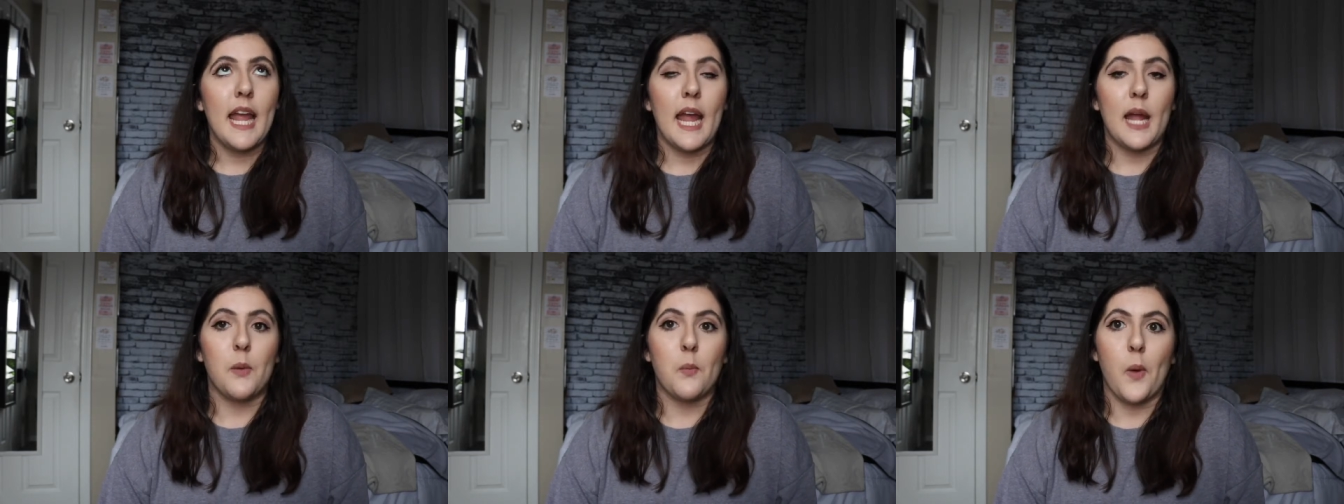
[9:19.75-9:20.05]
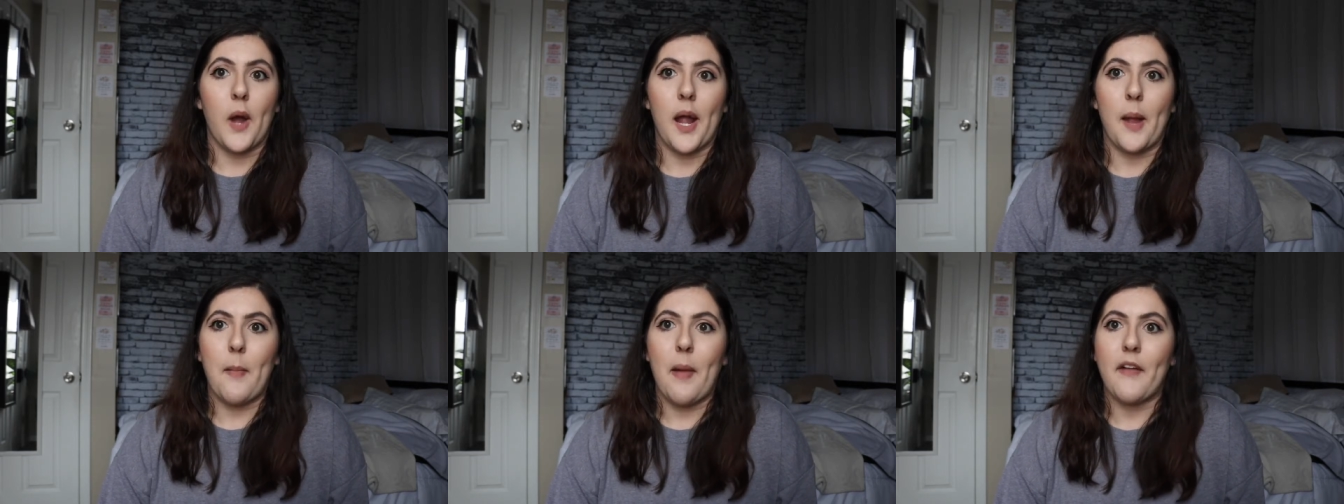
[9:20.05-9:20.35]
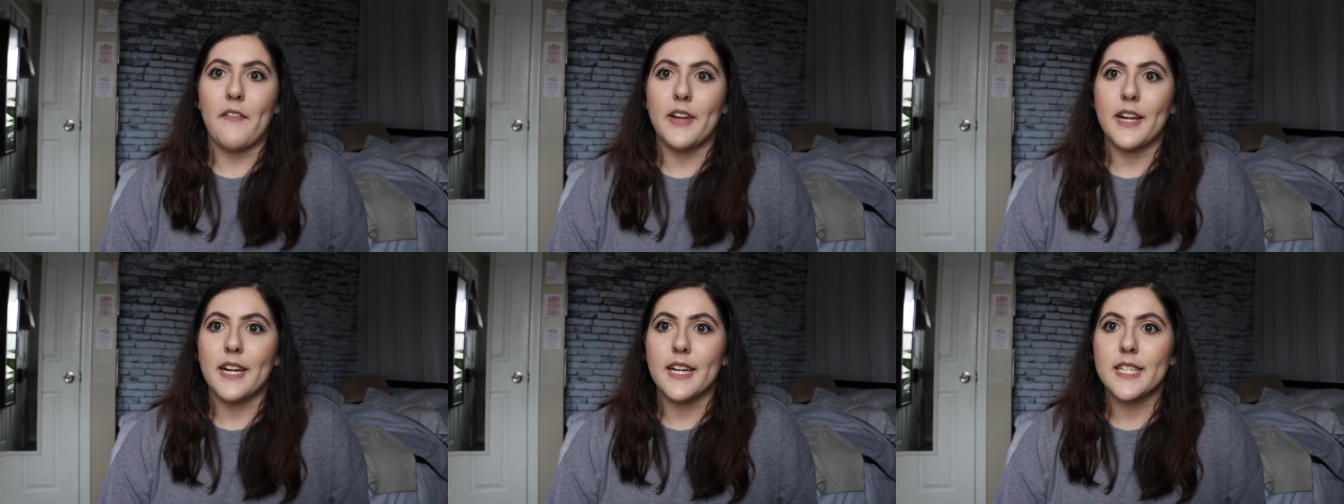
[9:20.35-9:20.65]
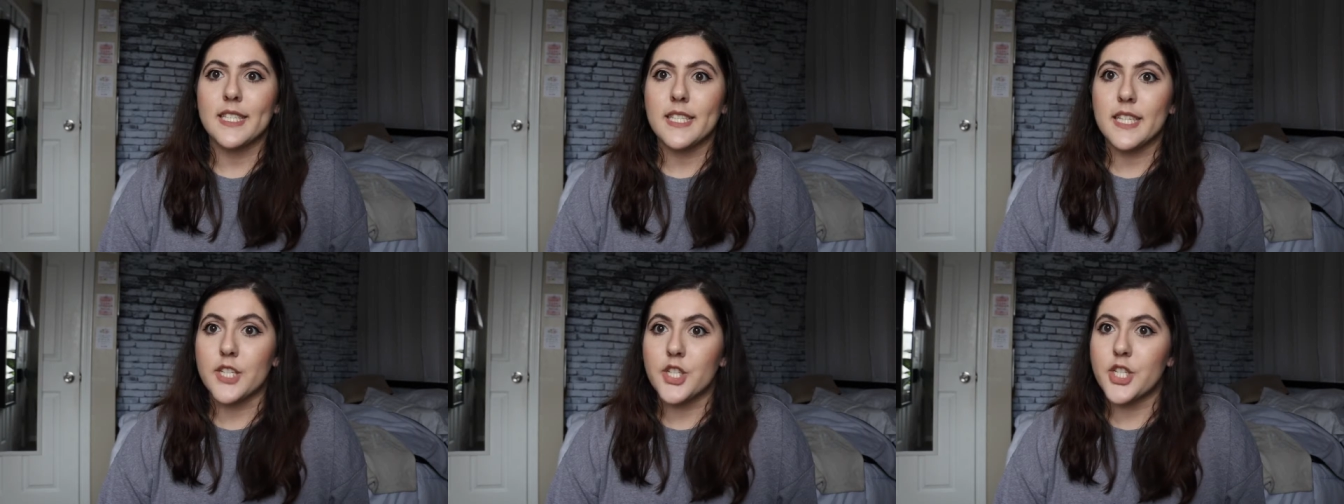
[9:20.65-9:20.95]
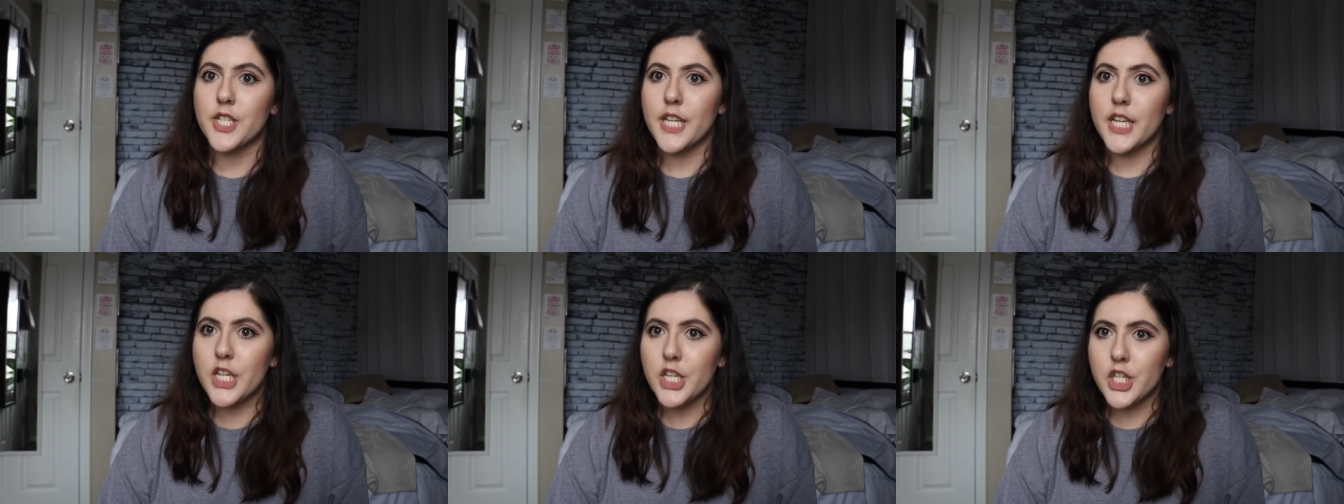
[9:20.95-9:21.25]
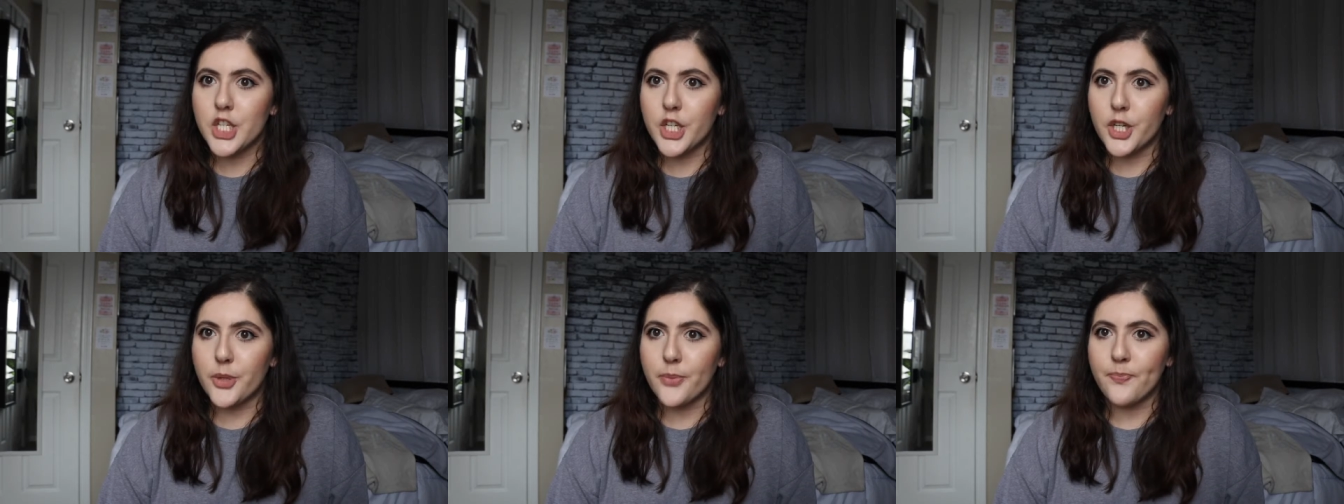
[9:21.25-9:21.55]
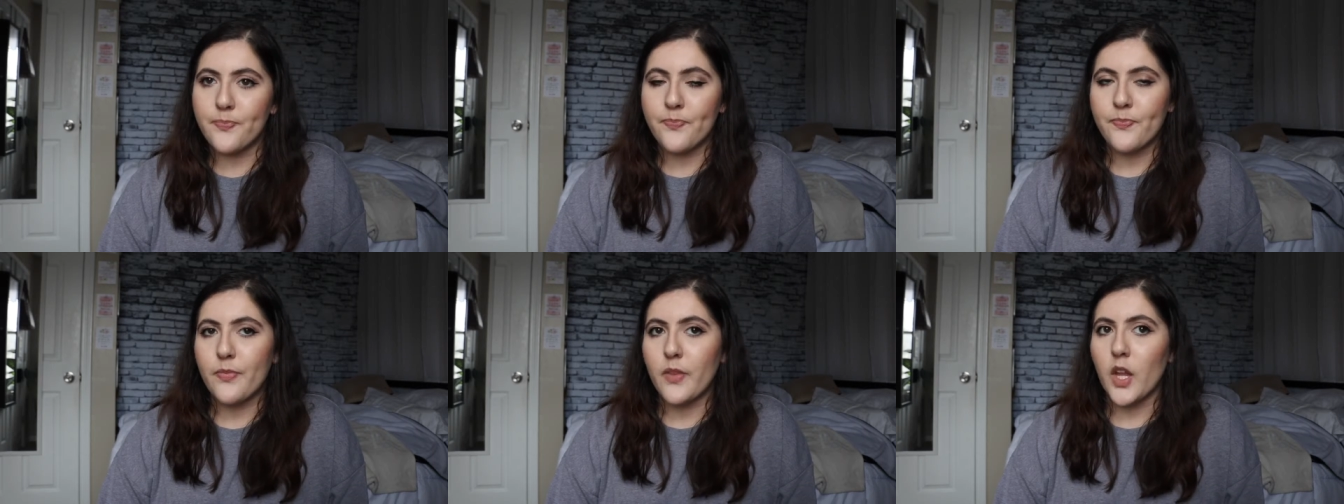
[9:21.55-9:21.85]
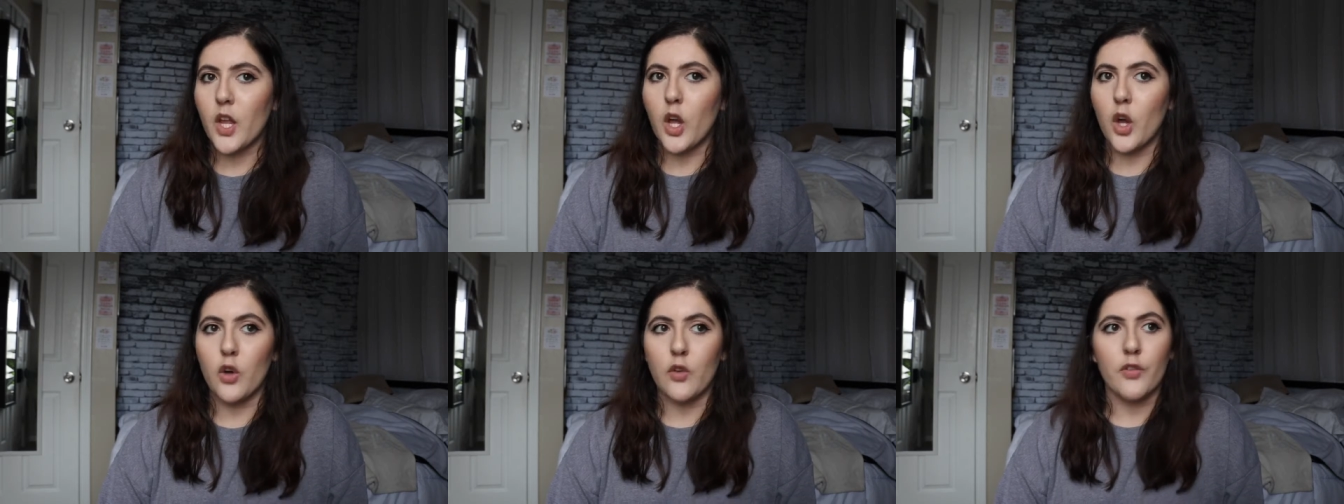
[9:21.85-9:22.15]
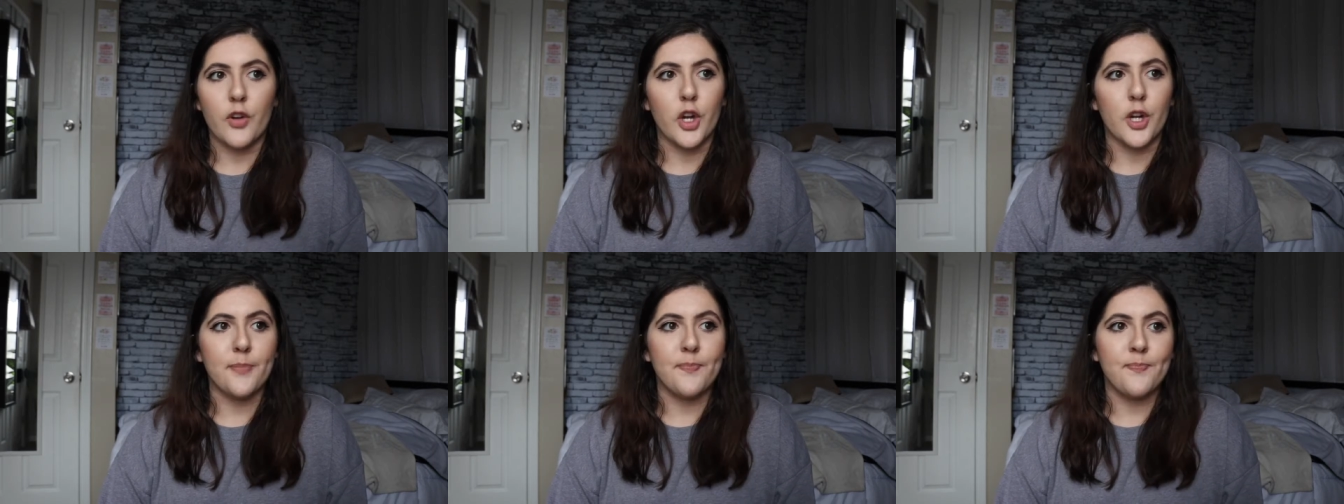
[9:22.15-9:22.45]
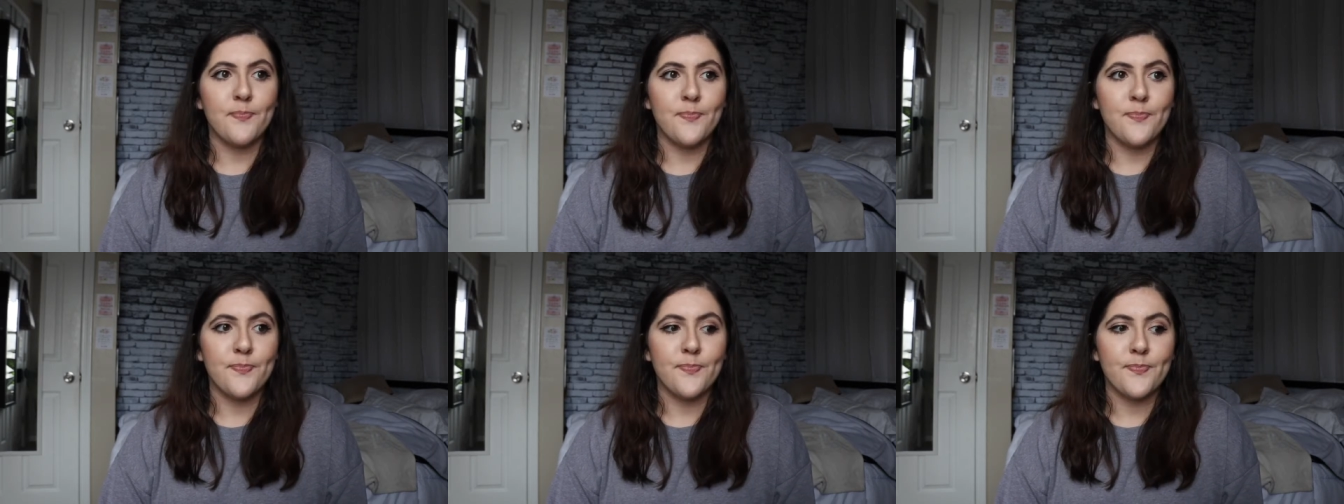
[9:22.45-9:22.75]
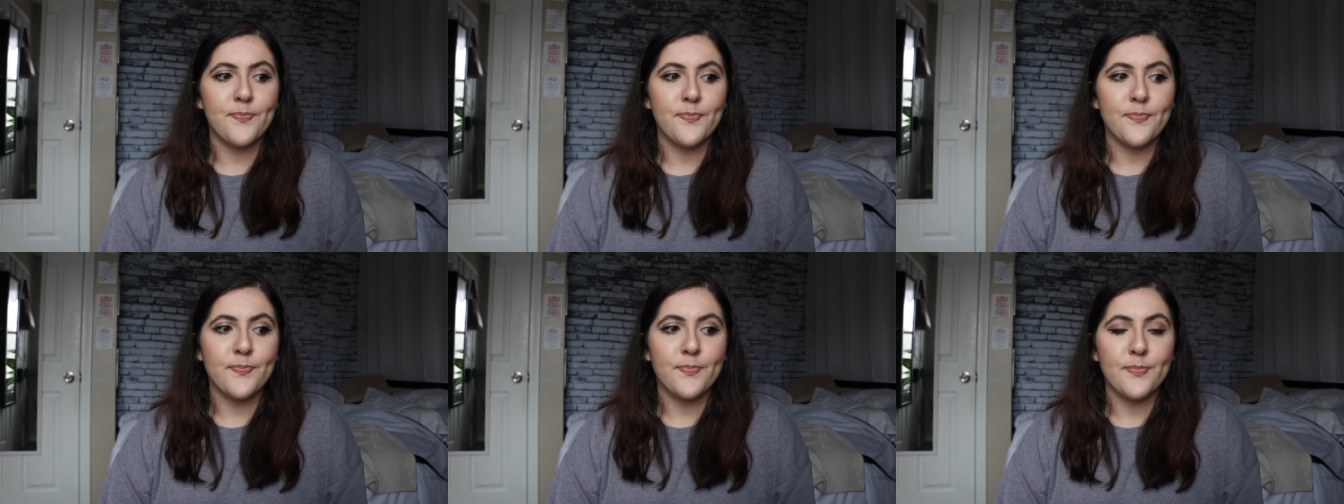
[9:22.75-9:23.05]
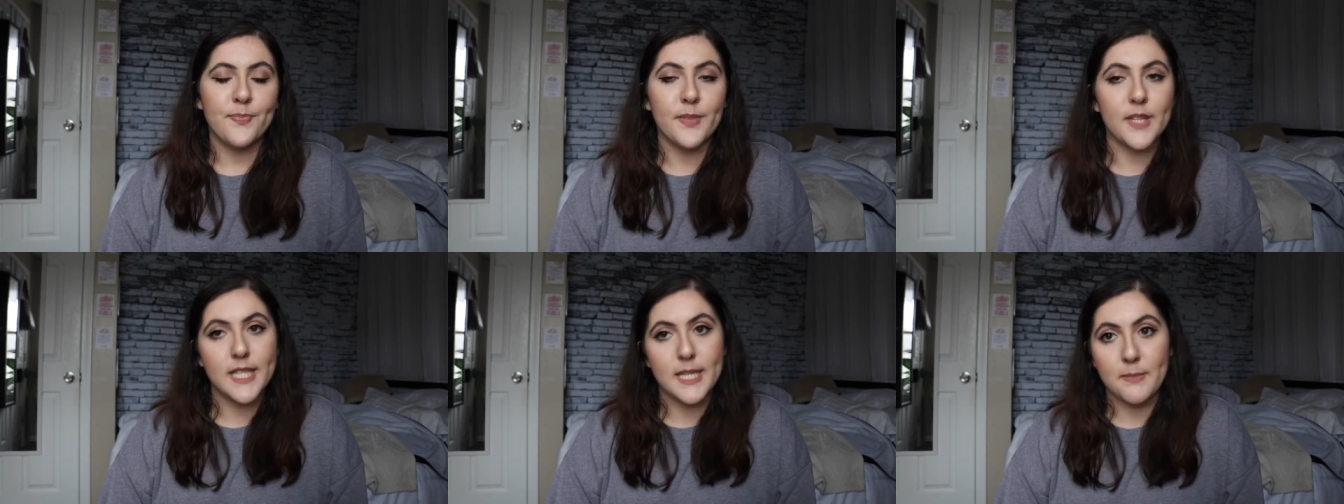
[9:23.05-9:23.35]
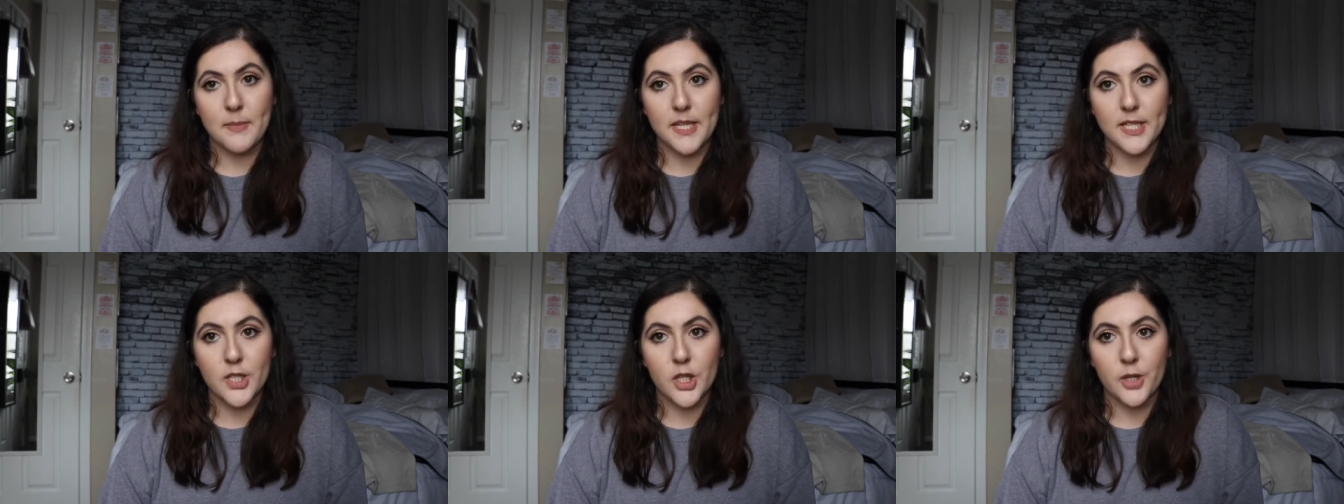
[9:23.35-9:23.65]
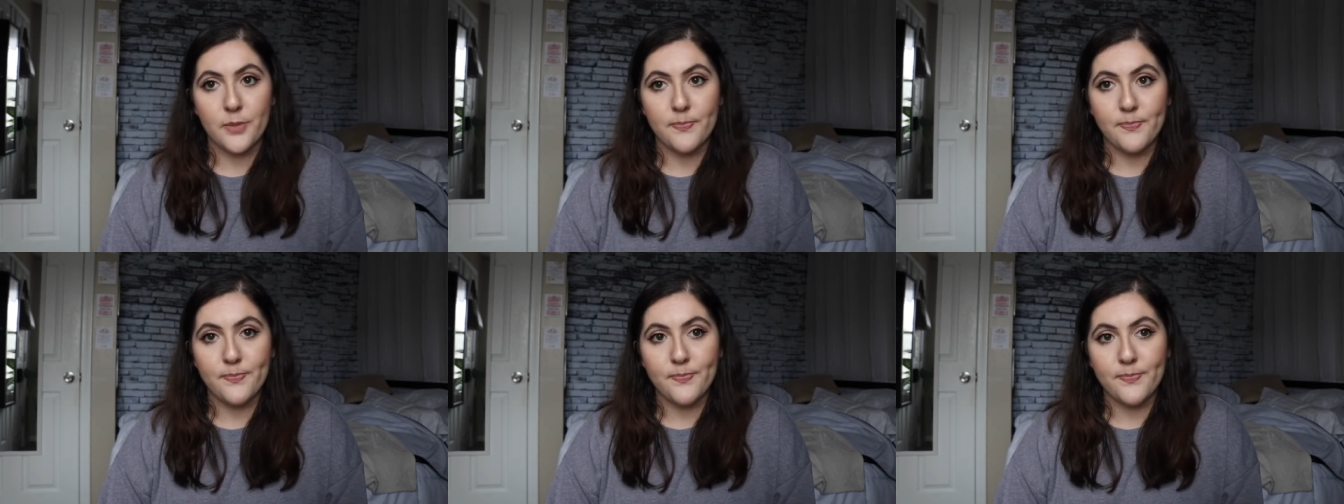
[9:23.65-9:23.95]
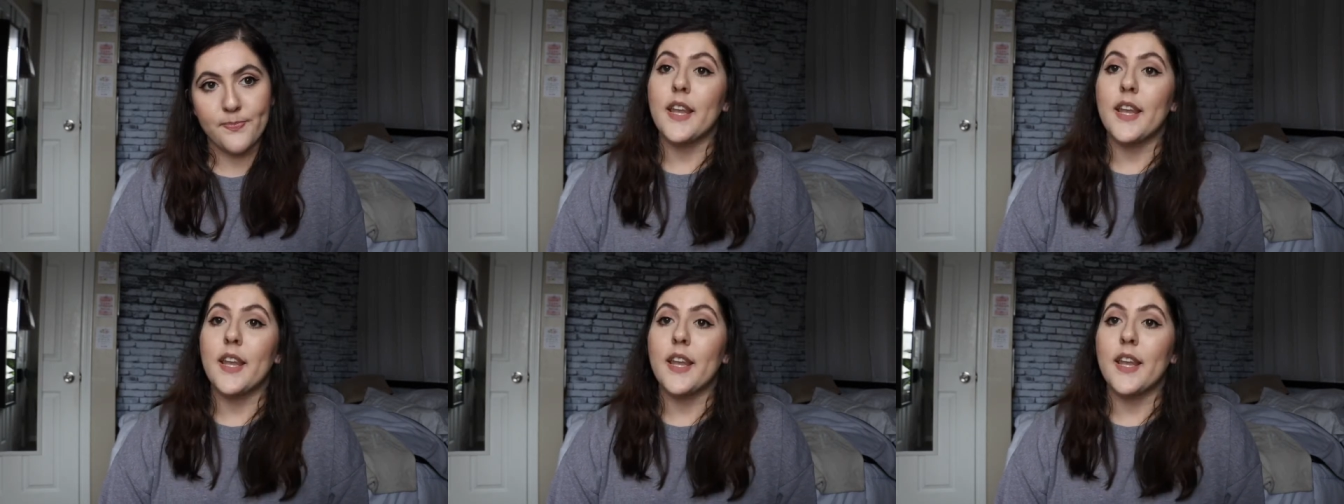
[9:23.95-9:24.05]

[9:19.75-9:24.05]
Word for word: and why I'm having such an issue over the semester.